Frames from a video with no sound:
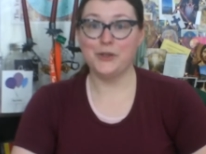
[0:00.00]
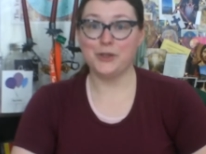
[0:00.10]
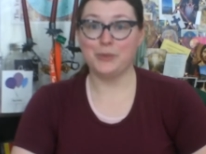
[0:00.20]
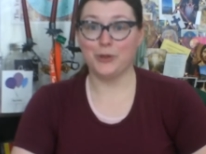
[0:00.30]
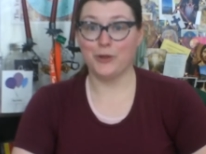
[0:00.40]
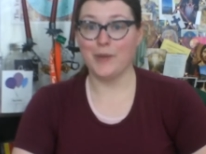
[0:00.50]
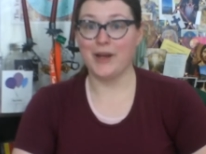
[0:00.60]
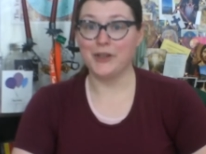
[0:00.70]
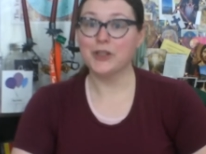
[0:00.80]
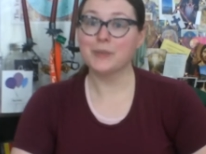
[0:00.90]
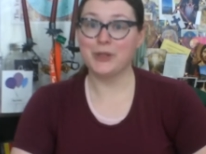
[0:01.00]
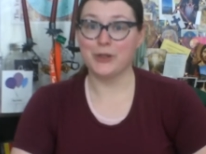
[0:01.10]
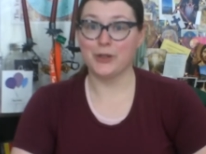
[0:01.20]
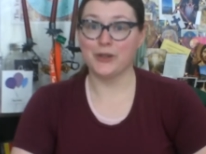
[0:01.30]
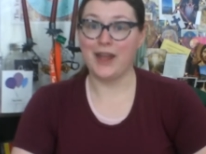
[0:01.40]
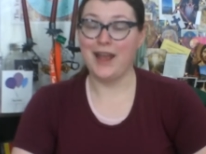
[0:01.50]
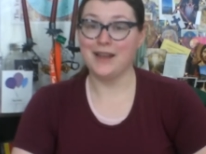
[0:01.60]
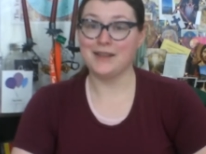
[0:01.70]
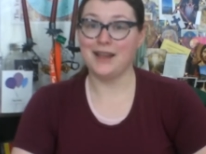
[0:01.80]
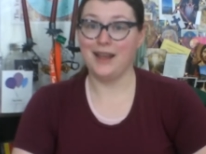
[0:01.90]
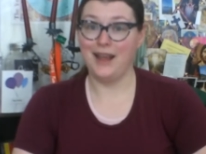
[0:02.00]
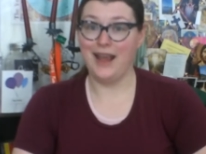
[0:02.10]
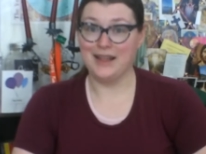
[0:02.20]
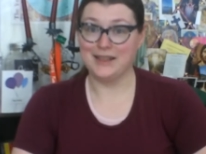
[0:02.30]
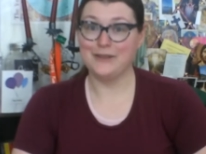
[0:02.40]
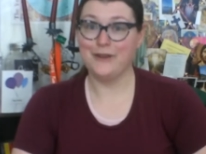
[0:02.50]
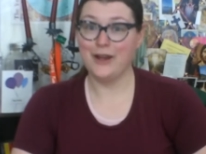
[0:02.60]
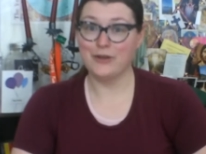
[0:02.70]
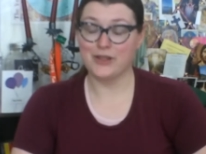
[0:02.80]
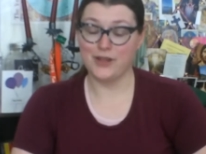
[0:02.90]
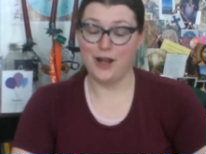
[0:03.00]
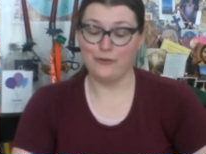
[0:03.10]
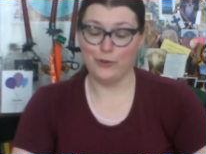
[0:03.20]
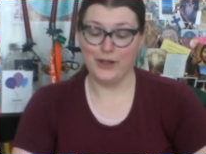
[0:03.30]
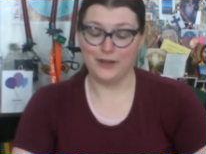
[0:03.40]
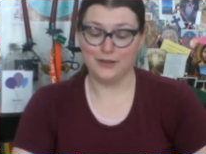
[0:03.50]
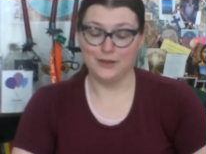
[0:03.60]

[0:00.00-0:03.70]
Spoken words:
use a program on your computer that has antivirus software.